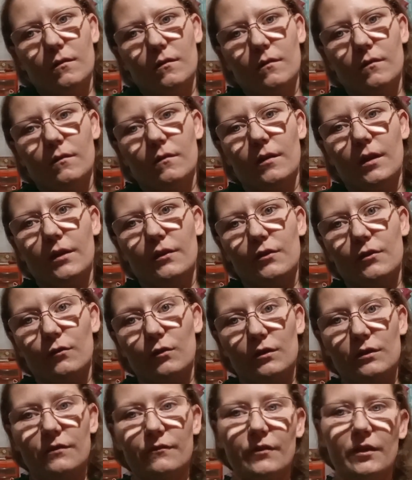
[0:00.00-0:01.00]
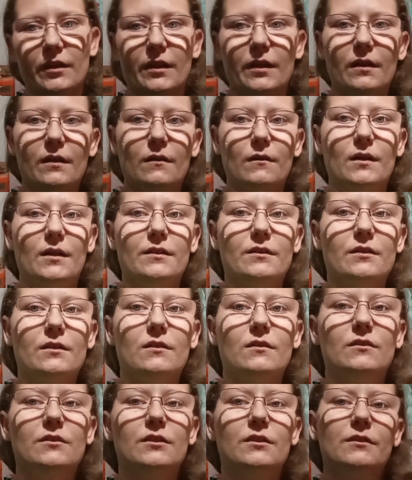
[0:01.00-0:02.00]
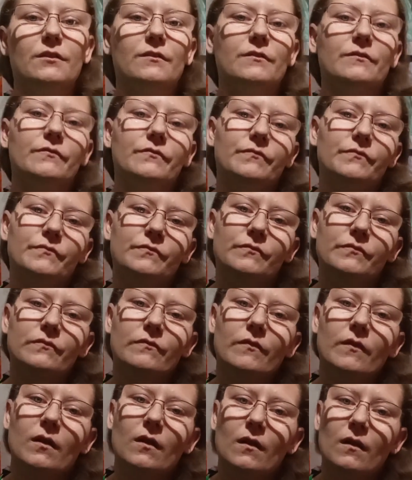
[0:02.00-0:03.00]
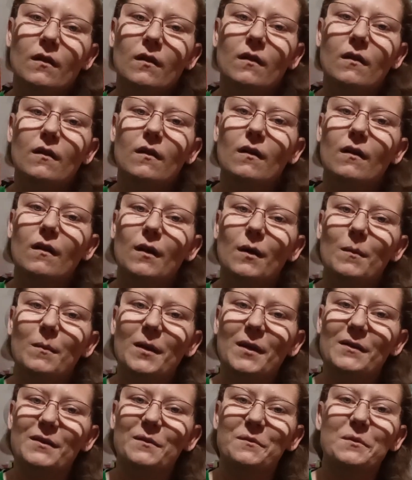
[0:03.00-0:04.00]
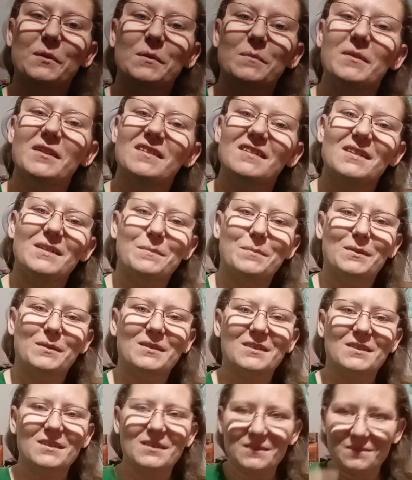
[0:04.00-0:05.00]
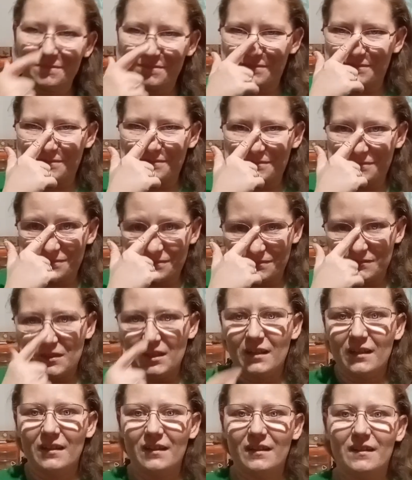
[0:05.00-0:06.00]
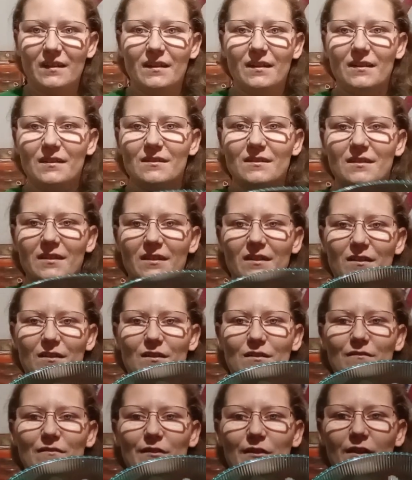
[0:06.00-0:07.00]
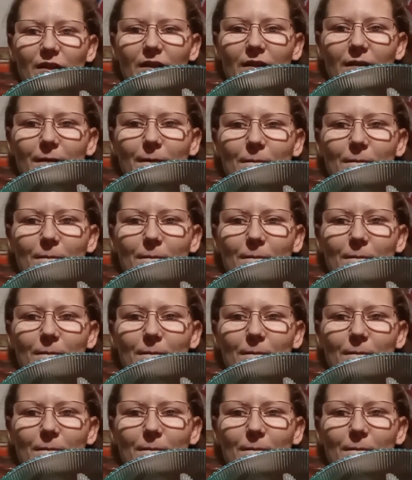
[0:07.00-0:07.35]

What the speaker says: that shorts video I showed you about the ruby slippers, here's the yarn for it.